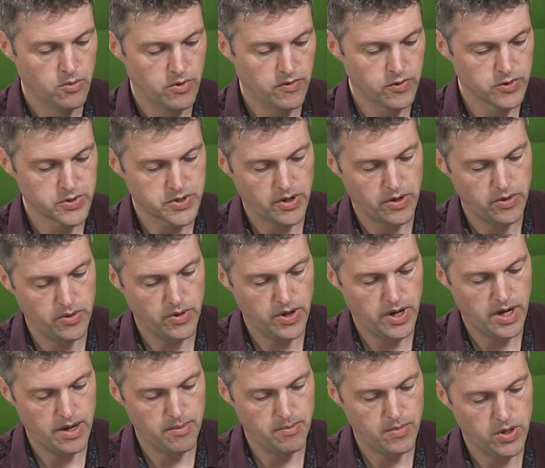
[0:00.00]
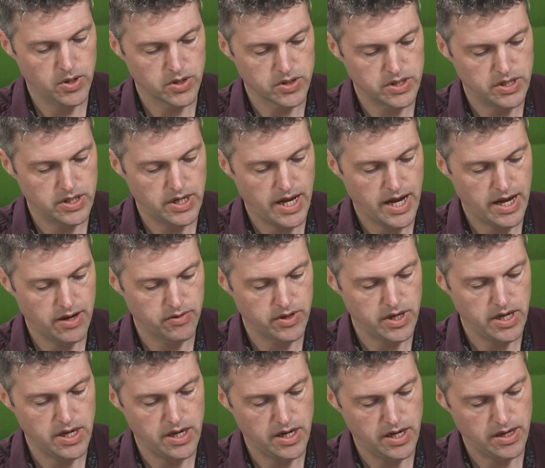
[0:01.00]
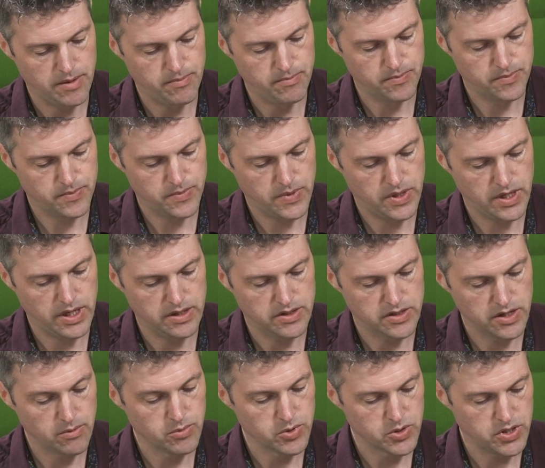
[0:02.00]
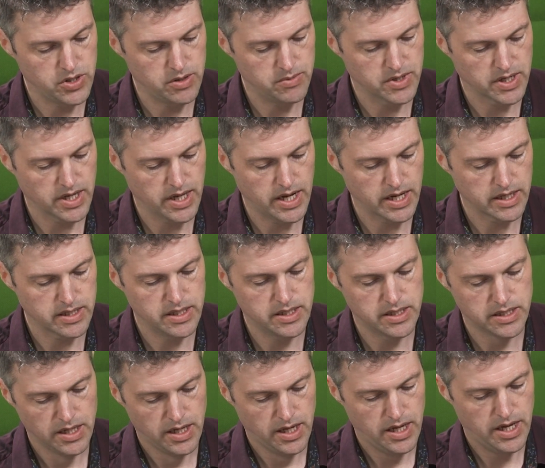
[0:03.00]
We've also looked at how the sample tubes are connected